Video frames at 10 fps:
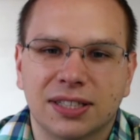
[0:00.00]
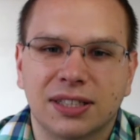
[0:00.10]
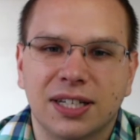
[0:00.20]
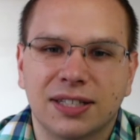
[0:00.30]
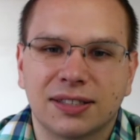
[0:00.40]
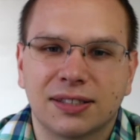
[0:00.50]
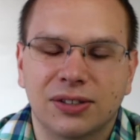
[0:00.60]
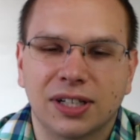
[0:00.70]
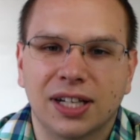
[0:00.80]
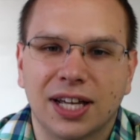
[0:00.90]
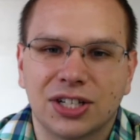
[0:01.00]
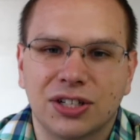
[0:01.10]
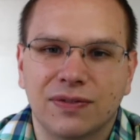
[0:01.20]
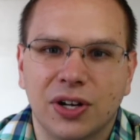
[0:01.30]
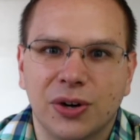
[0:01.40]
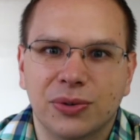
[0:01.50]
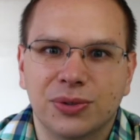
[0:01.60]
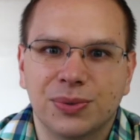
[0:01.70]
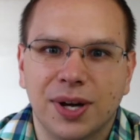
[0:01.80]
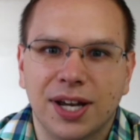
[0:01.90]
a list or a collection of
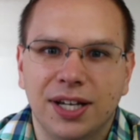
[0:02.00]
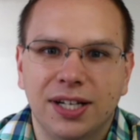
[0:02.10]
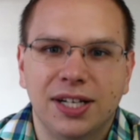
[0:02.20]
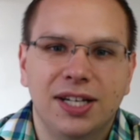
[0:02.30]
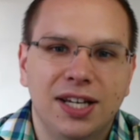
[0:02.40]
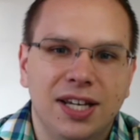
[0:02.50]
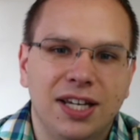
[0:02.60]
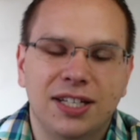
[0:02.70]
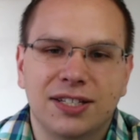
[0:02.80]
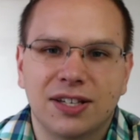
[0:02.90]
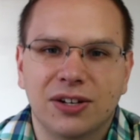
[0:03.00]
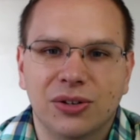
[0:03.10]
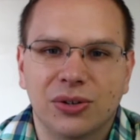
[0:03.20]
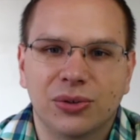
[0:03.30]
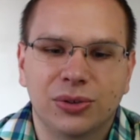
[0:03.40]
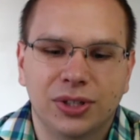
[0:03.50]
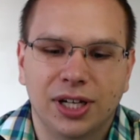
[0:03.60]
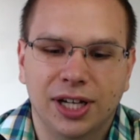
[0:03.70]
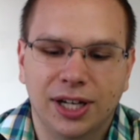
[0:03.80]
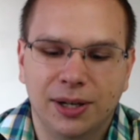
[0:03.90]
nodes, right? And so
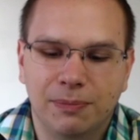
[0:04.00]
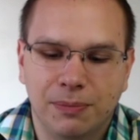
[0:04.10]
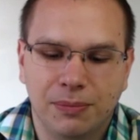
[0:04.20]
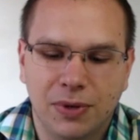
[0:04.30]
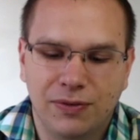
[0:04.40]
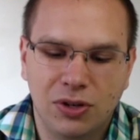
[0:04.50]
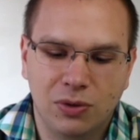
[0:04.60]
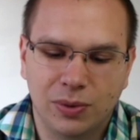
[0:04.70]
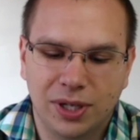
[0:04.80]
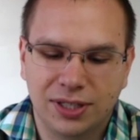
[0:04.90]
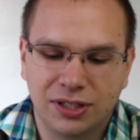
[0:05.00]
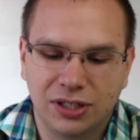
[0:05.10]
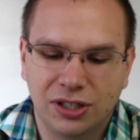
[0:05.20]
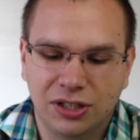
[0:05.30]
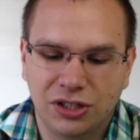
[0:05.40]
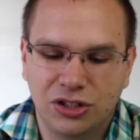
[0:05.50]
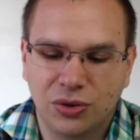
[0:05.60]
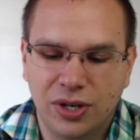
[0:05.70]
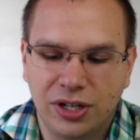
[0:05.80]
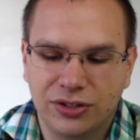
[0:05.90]
if a node wants to
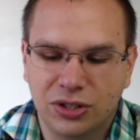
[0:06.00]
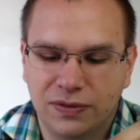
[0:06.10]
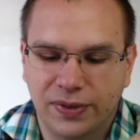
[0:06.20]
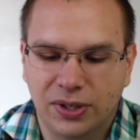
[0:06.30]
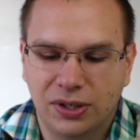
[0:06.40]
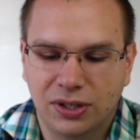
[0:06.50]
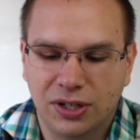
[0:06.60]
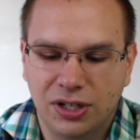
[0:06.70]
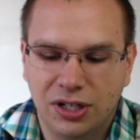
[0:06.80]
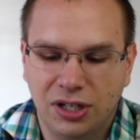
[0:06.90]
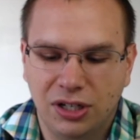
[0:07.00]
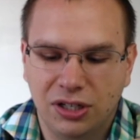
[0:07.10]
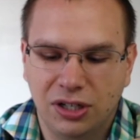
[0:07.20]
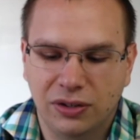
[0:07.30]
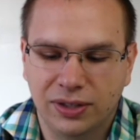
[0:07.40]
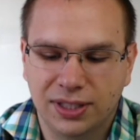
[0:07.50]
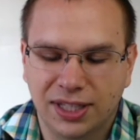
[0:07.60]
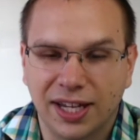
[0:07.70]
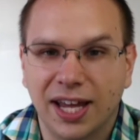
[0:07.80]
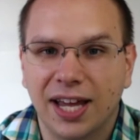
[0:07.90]
join a server, it's
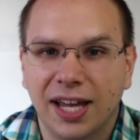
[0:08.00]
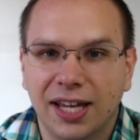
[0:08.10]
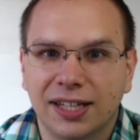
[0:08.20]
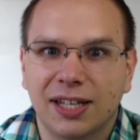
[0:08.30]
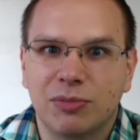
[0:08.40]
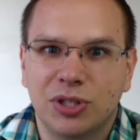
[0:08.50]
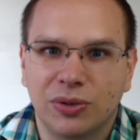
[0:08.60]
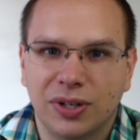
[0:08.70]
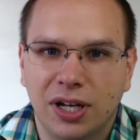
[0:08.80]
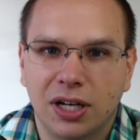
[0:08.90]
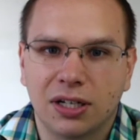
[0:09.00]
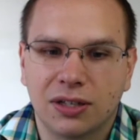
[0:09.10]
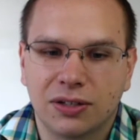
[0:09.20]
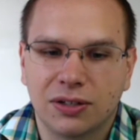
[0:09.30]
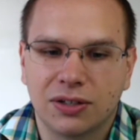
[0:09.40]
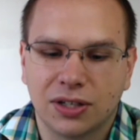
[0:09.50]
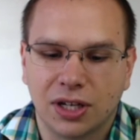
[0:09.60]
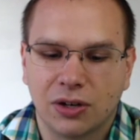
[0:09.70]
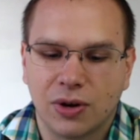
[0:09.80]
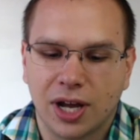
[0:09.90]
like, hey, let me join, and you're just
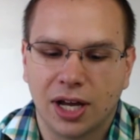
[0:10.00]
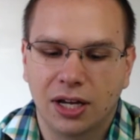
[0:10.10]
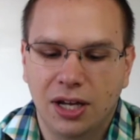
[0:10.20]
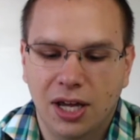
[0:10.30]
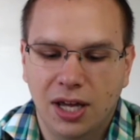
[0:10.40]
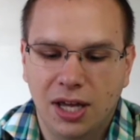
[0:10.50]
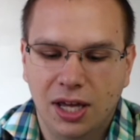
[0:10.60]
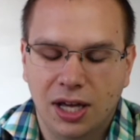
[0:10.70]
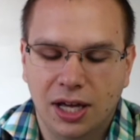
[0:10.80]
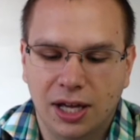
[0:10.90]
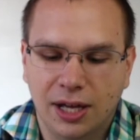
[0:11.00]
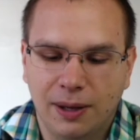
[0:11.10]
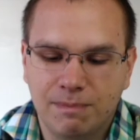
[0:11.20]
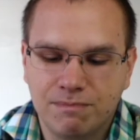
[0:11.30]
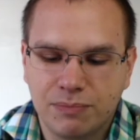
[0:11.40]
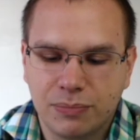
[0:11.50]
like, okay. Um,